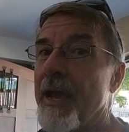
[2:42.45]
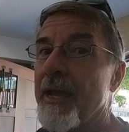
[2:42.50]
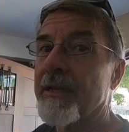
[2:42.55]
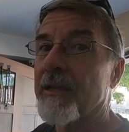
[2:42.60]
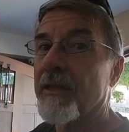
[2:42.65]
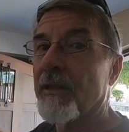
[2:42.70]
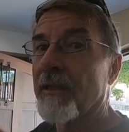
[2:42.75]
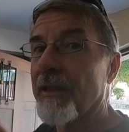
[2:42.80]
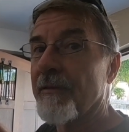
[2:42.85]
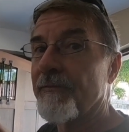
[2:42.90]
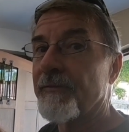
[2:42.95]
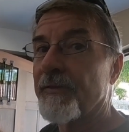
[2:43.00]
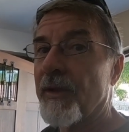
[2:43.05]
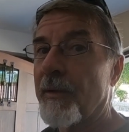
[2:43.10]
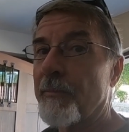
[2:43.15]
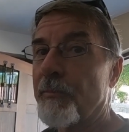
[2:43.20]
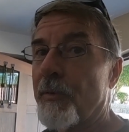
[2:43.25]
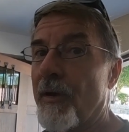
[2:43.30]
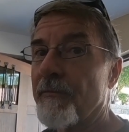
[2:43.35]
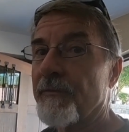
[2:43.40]
to lift it
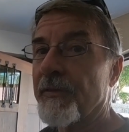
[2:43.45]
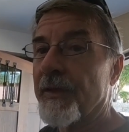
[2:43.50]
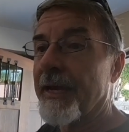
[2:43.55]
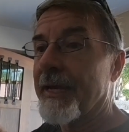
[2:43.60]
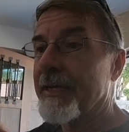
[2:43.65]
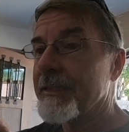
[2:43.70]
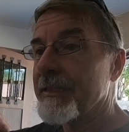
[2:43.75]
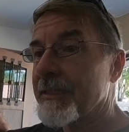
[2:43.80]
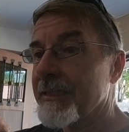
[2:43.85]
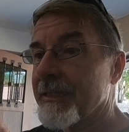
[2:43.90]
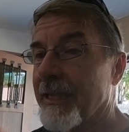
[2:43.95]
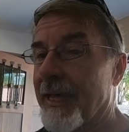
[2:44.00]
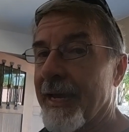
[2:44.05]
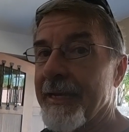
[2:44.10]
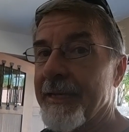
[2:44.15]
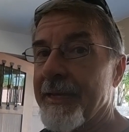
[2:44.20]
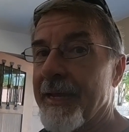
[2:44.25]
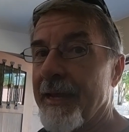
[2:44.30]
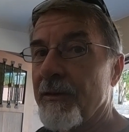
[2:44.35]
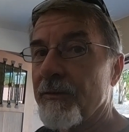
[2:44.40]
up off the hinges, lay
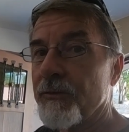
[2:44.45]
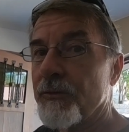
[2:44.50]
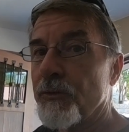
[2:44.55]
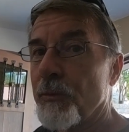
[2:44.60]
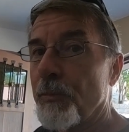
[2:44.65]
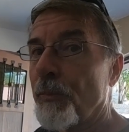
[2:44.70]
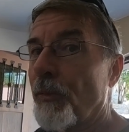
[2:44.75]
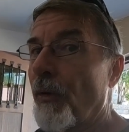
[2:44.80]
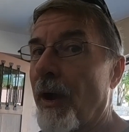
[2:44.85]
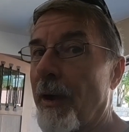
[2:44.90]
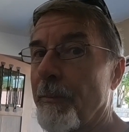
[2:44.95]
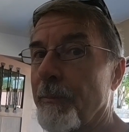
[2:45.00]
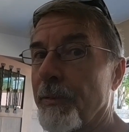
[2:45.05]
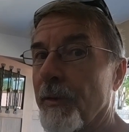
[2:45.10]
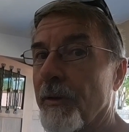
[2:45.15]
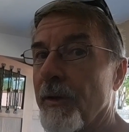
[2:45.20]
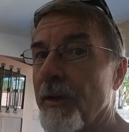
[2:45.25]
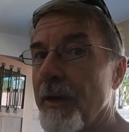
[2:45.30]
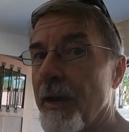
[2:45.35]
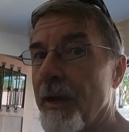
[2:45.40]
it down, do the
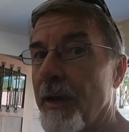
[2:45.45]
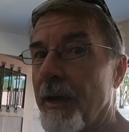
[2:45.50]
proper